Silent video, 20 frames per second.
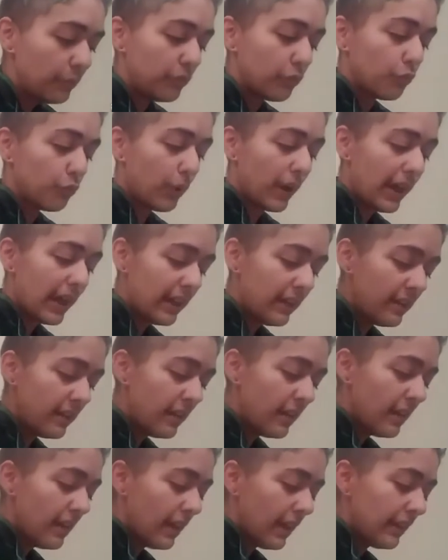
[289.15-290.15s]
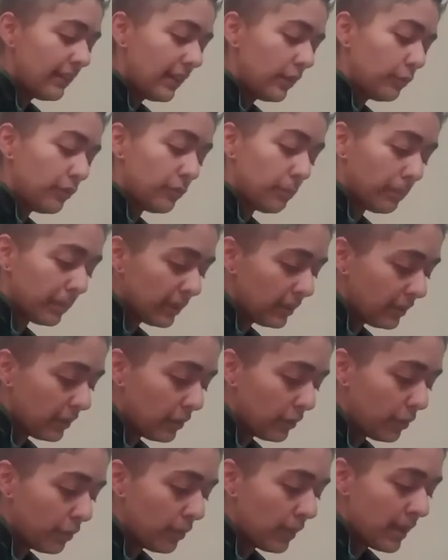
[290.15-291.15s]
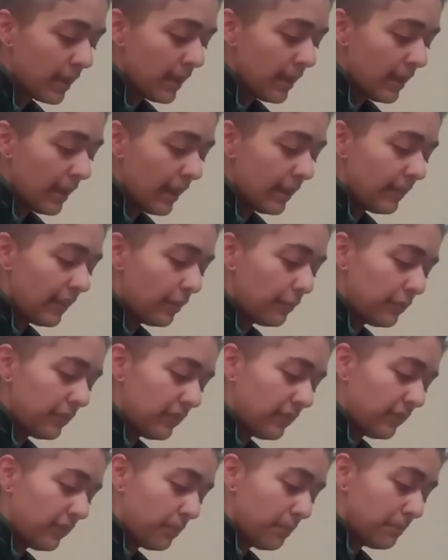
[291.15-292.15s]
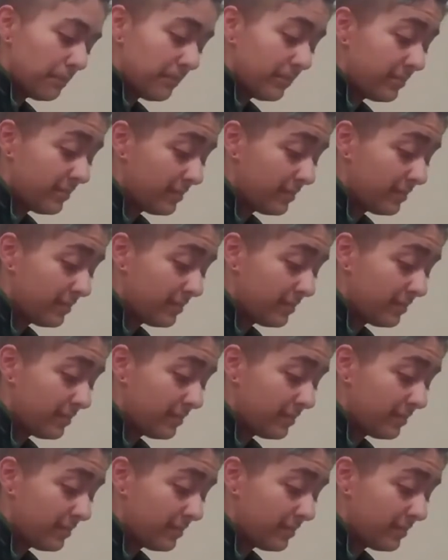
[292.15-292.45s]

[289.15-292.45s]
It was red, and then it was blue, and then it was